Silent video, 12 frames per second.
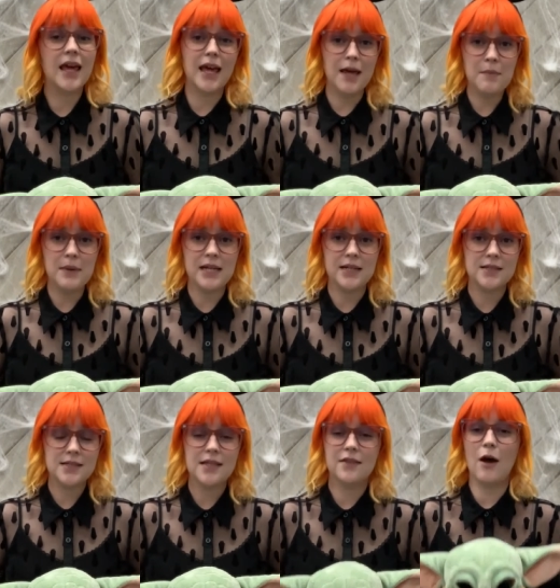It
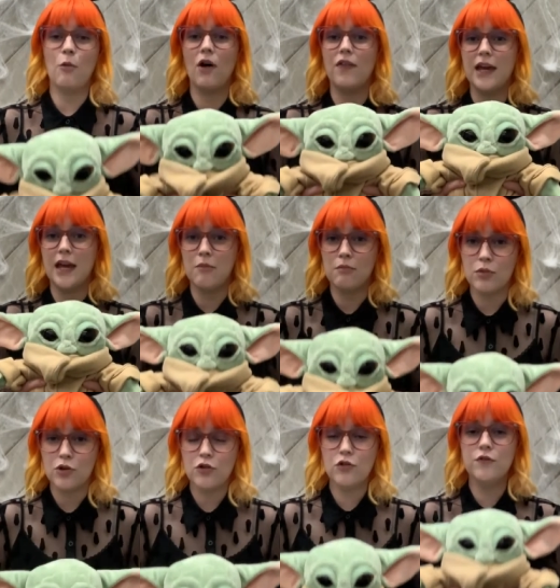means that while they get
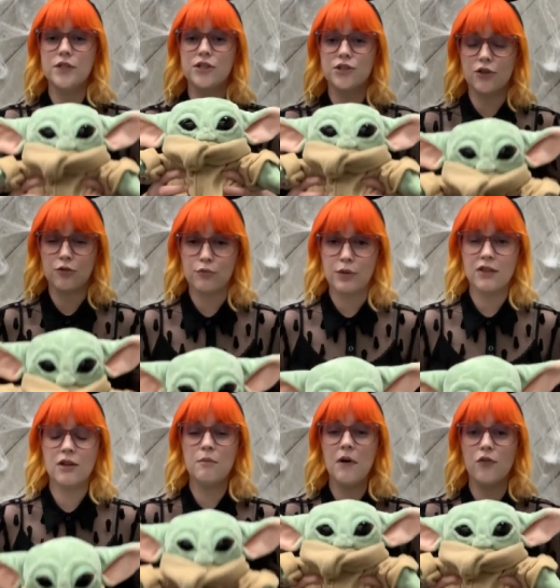moved to the
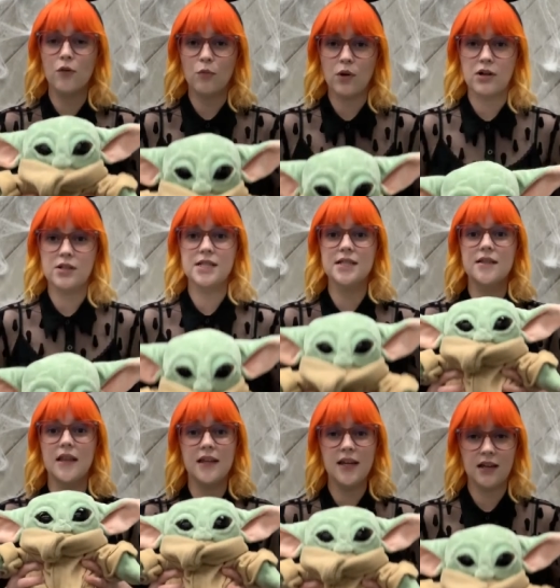rhythm of the words
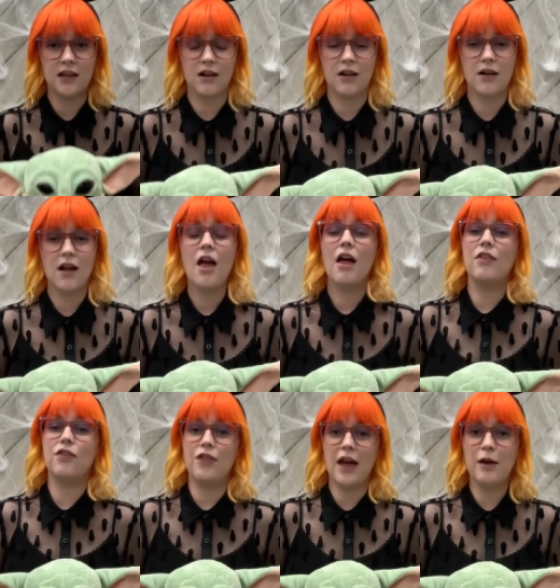that they hear,
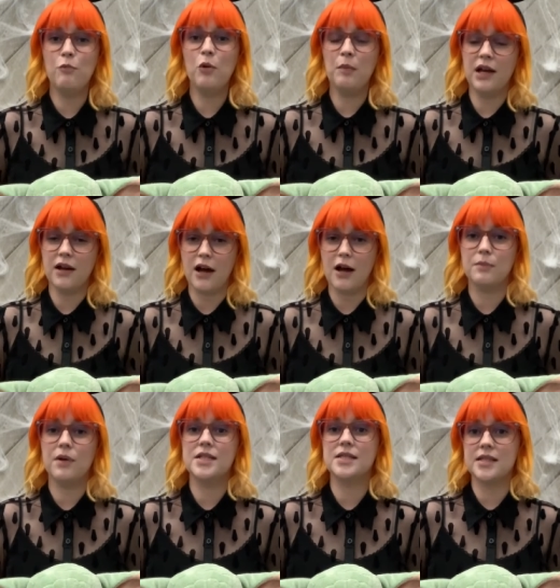they will pick up
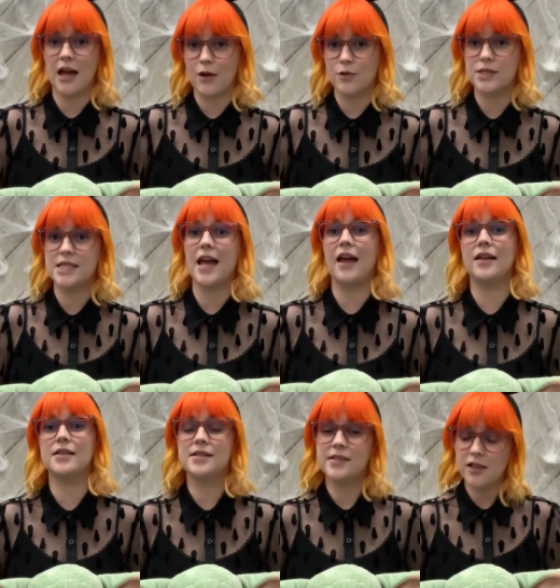sounds and
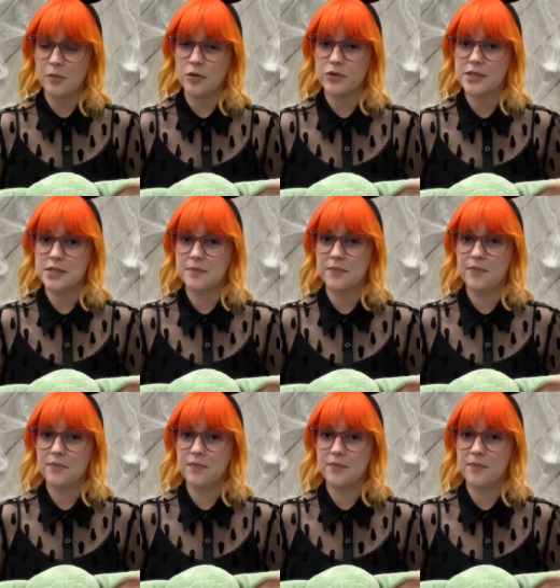syllables.